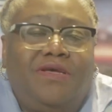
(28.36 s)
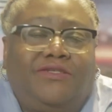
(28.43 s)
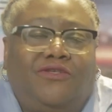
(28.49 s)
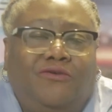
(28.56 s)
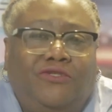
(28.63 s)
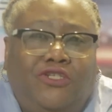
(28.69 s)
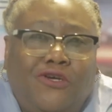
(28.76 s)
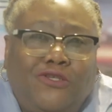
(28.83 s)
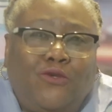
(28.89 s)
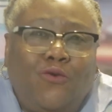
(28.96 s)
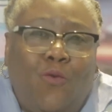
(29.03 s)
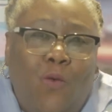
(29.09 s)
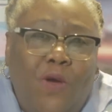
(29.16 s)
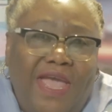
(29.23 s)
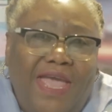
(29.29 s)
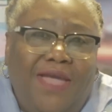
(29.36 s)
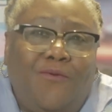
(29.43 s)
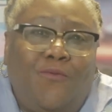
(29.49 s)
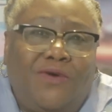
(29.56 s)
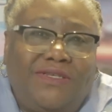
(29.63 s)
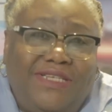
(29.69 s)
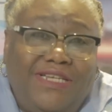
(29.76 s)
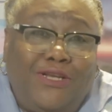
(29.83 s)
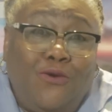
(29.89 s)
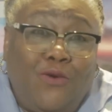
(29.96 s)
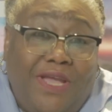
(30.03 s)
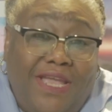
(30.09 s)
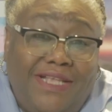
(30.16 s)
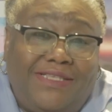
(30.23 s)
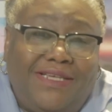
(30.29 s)
So just where was it
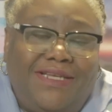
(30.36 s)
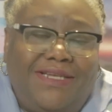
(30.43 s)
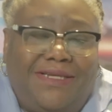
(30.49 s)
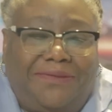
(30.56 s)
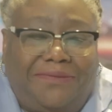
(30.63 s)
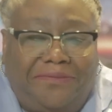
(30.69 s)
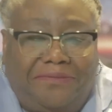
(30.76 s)
located?